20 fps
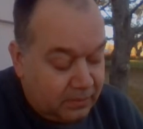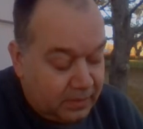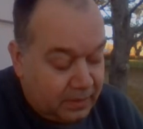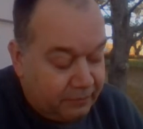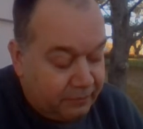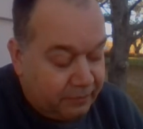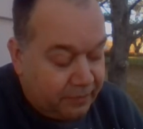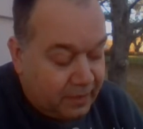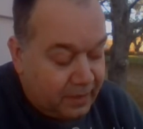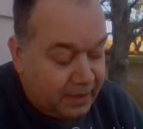
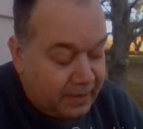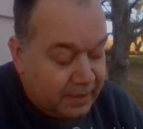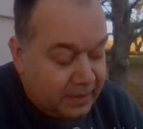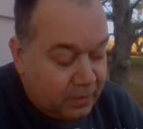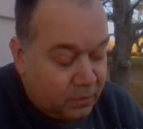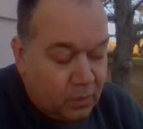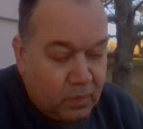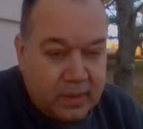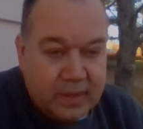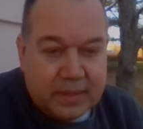if I
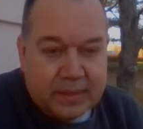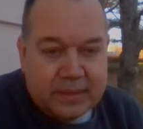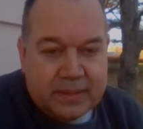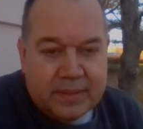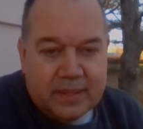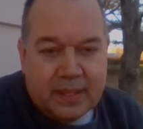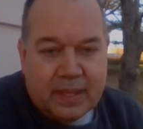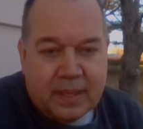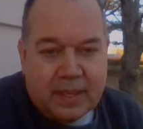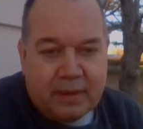uh, wanted
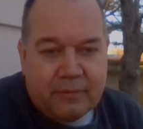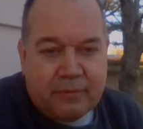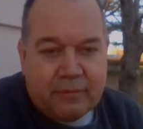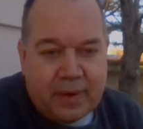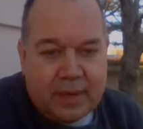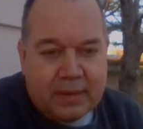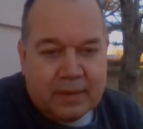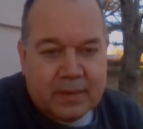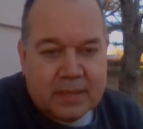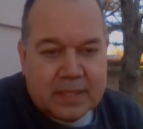a
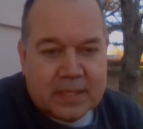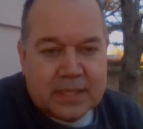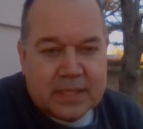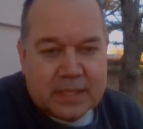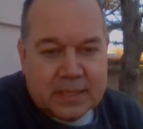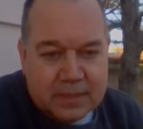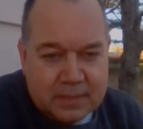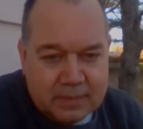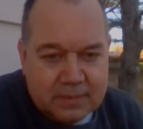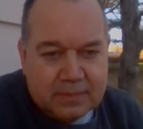
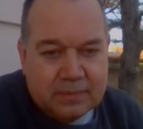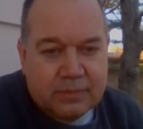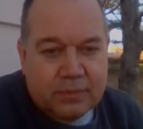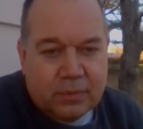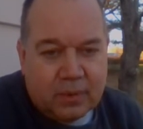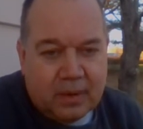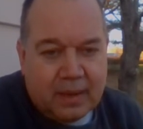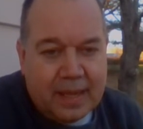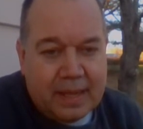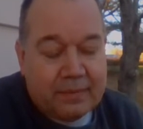fragrance
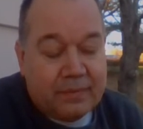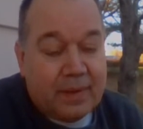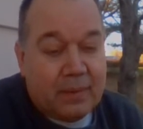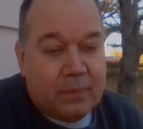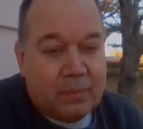for life,